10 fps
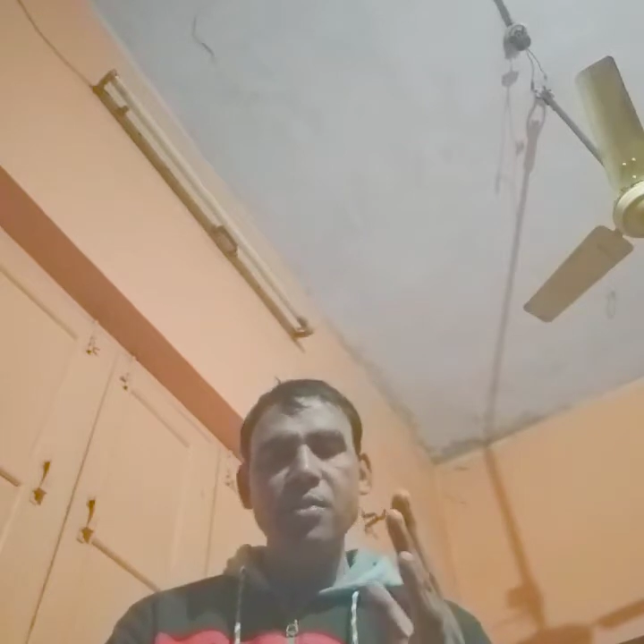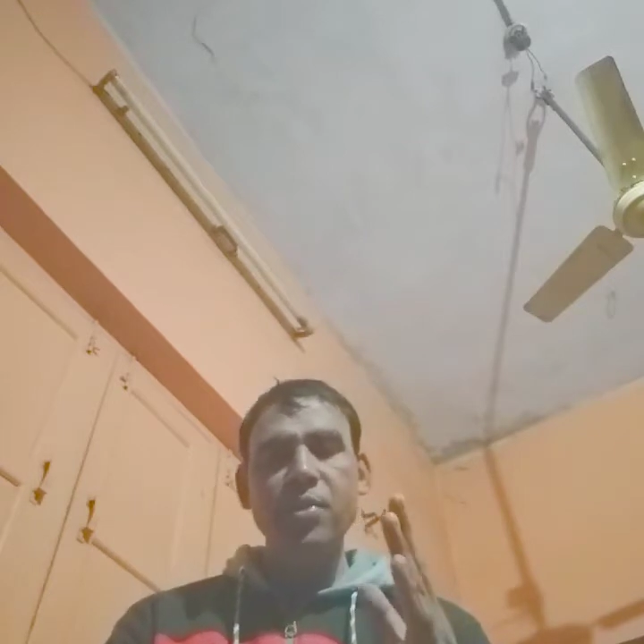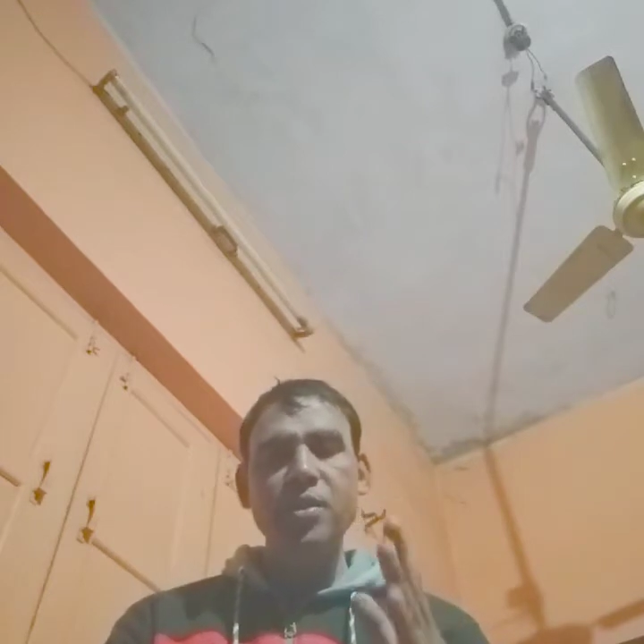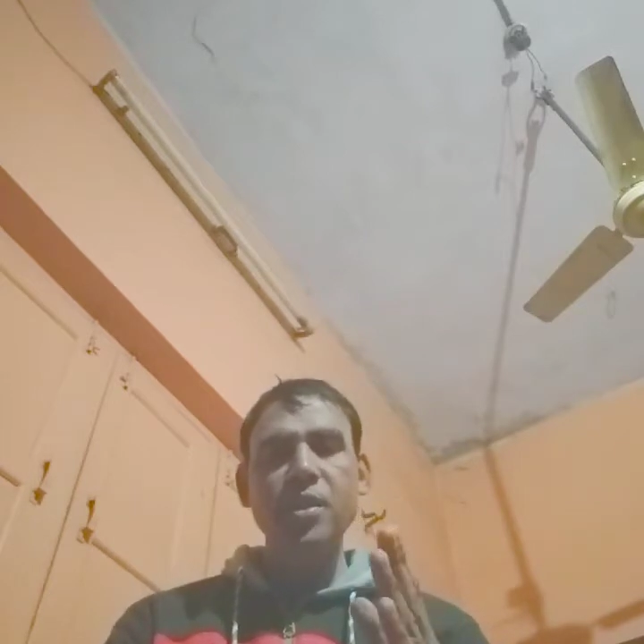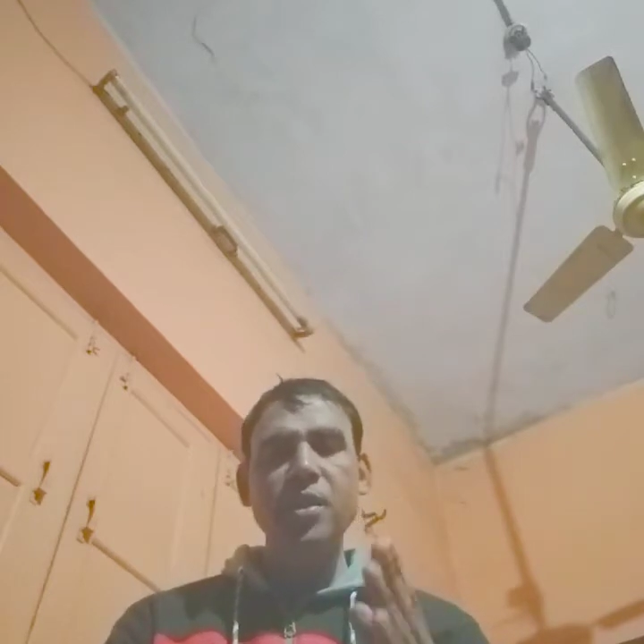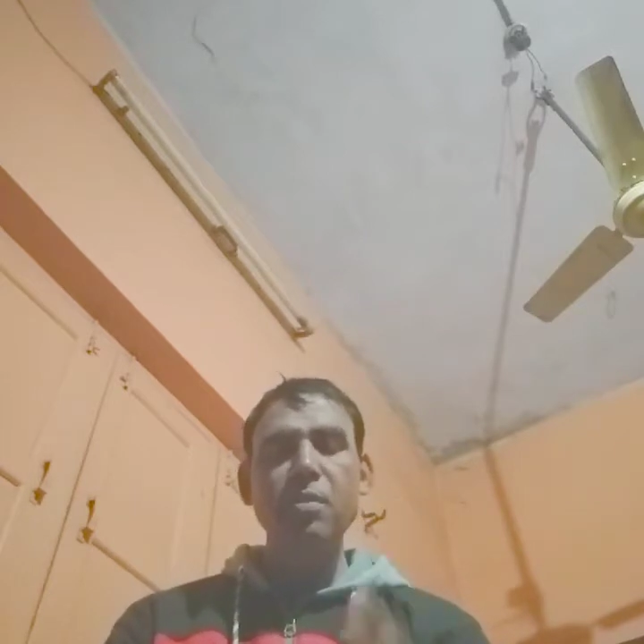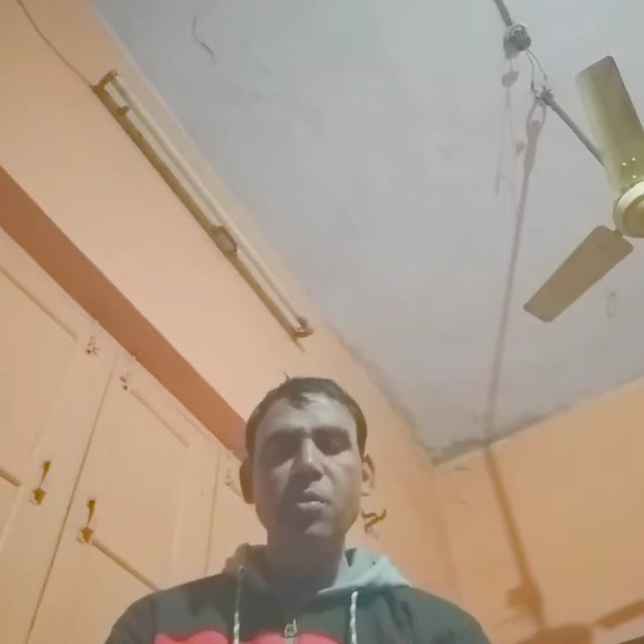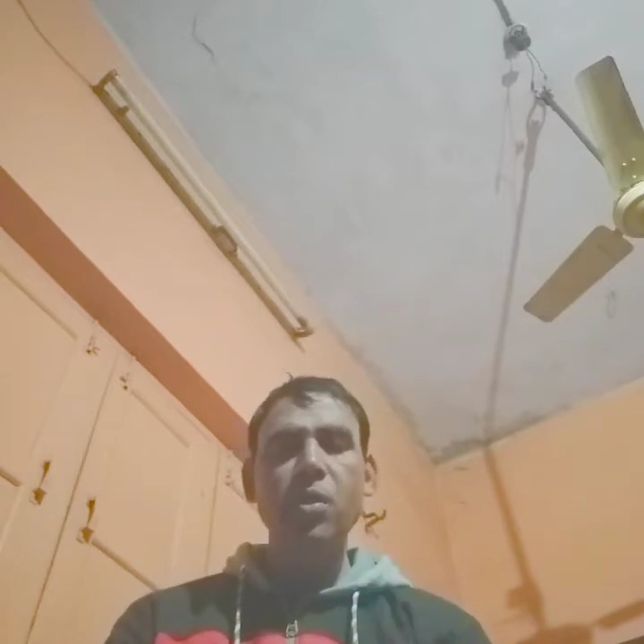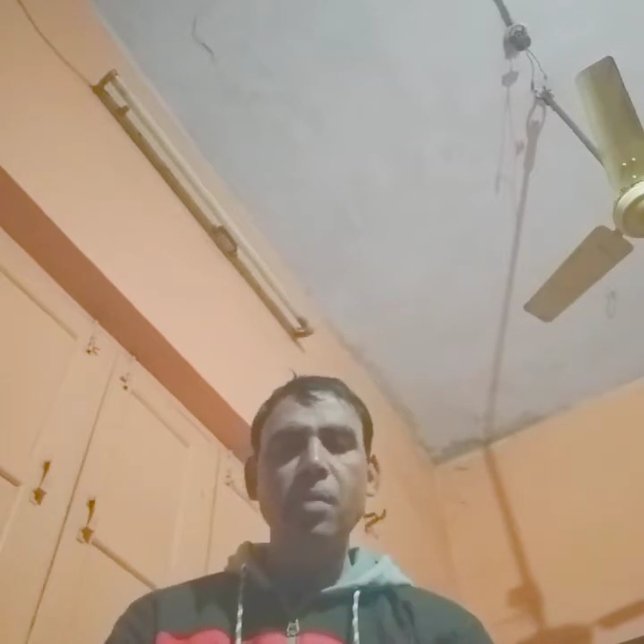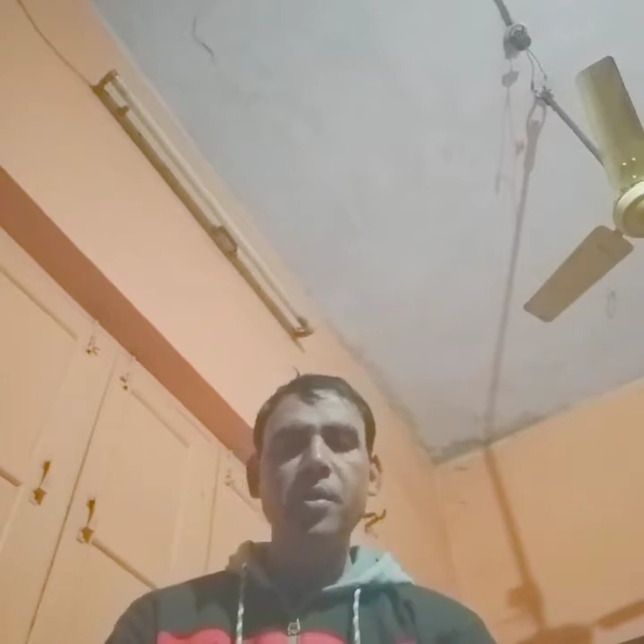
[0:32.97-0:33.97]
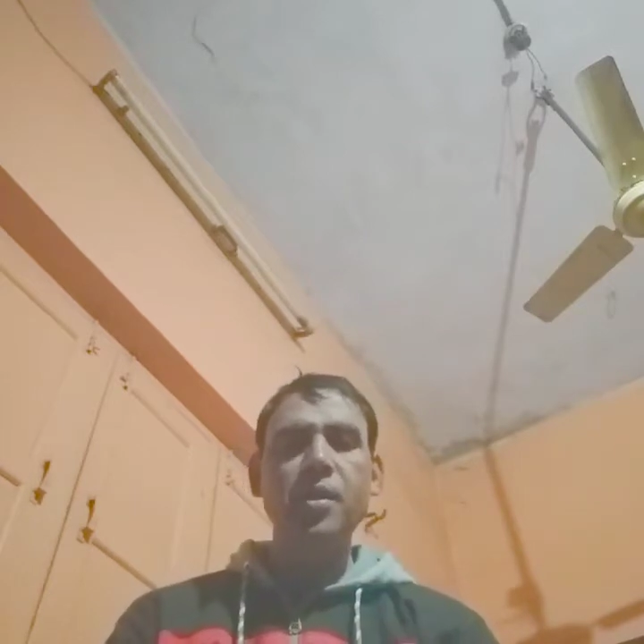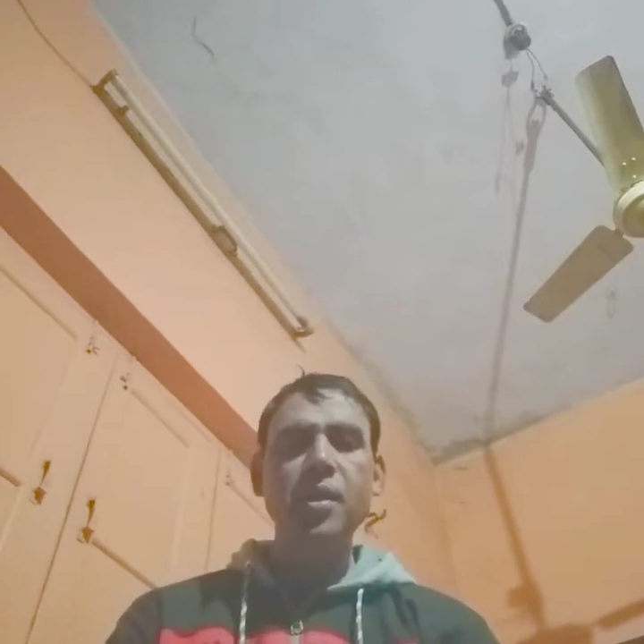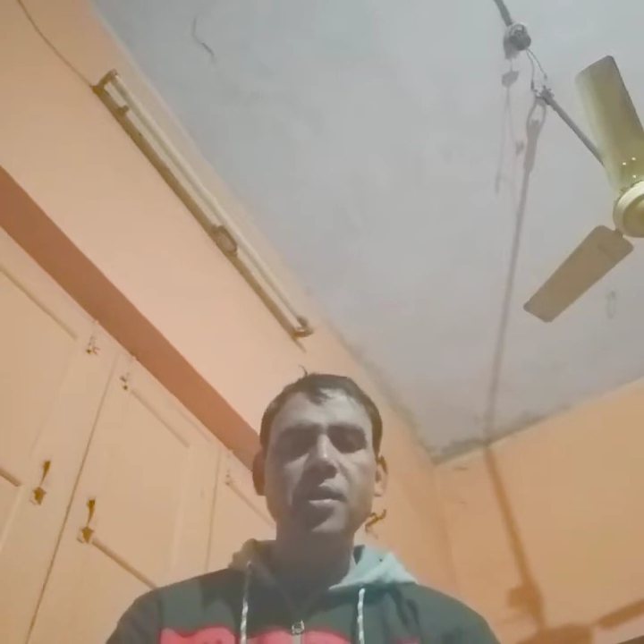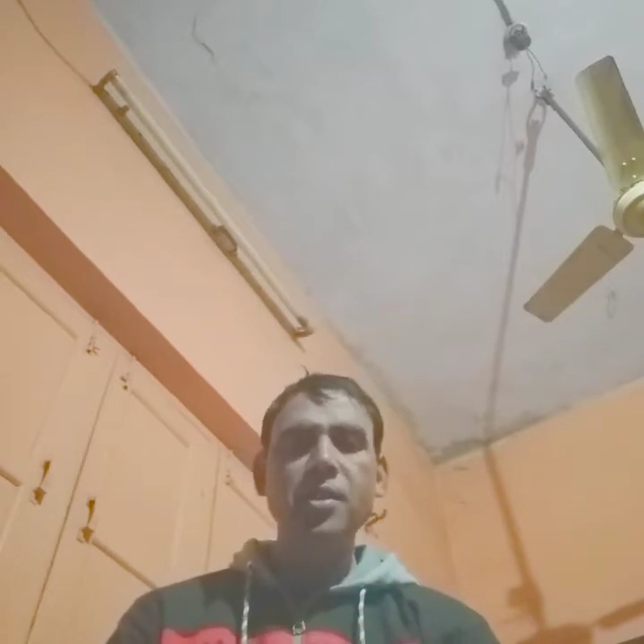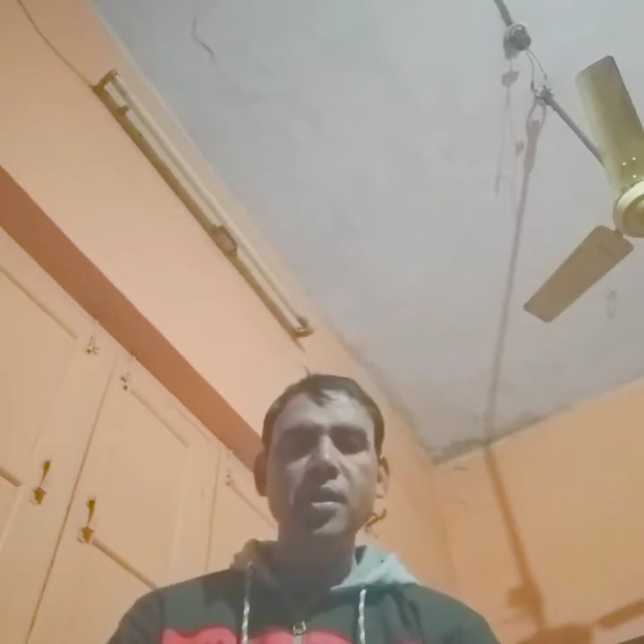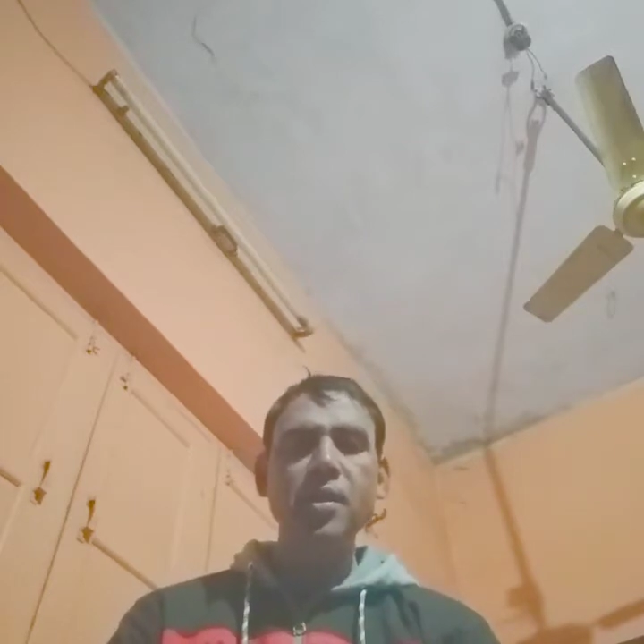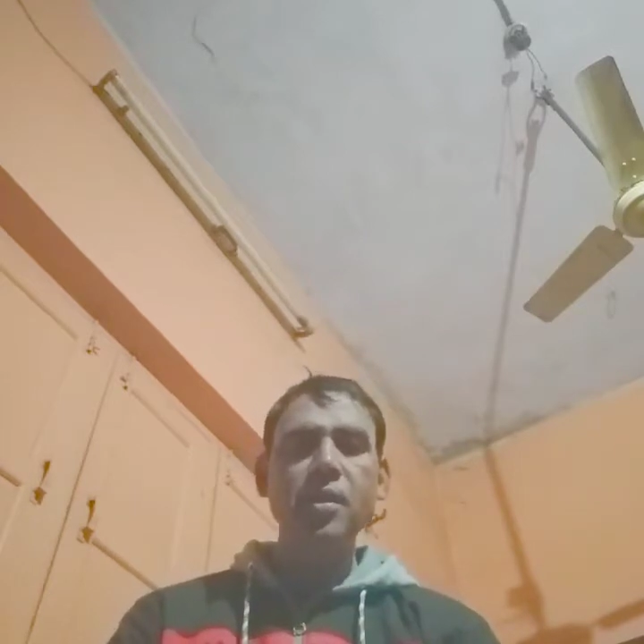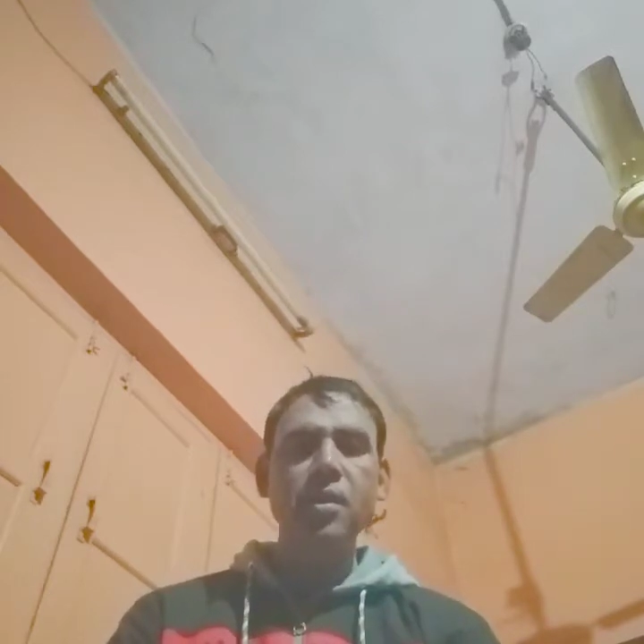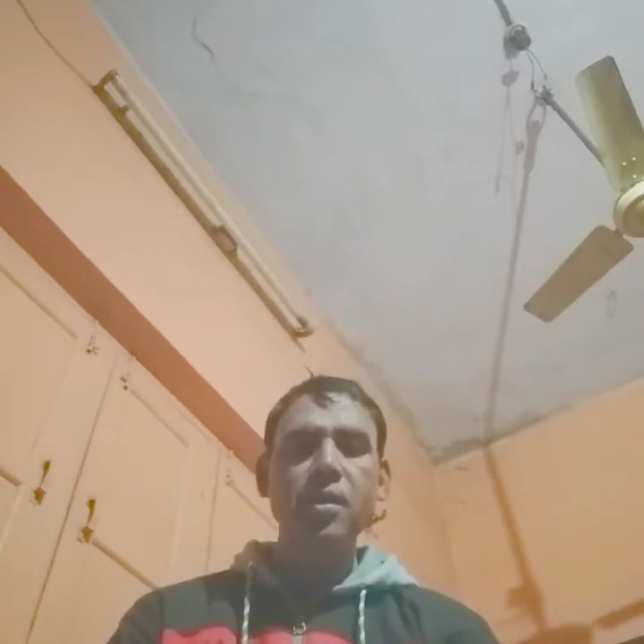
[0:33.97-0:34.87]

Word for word: the physical mode of the teaching